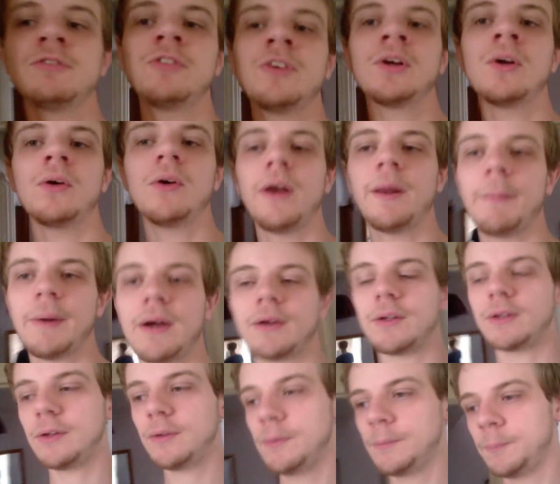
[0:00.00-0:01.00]
forgotten about
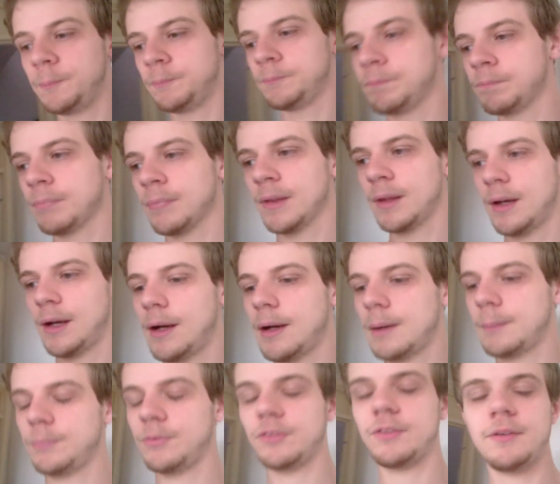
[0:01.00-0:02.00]
you.
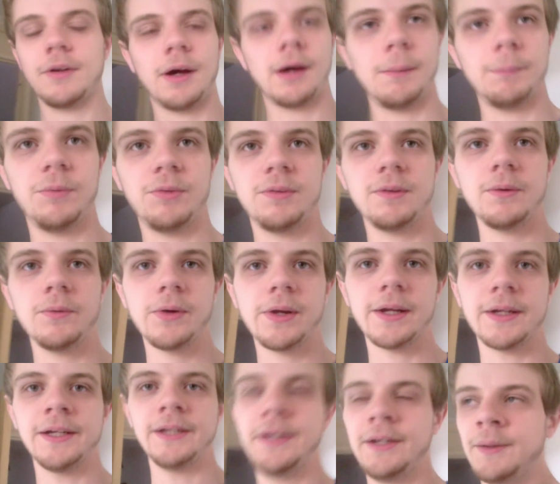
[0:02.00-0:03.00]
I'm still
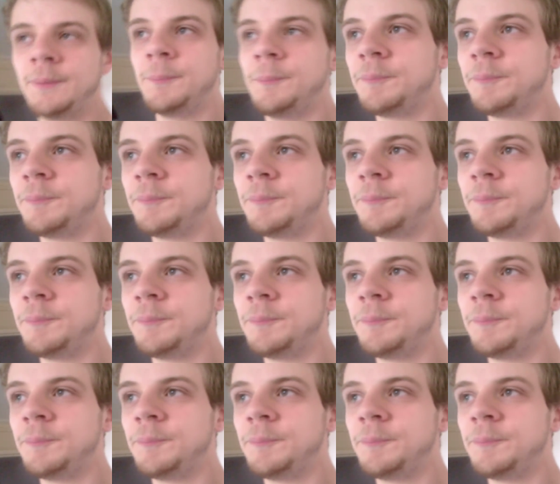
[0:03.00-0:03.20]
kicking.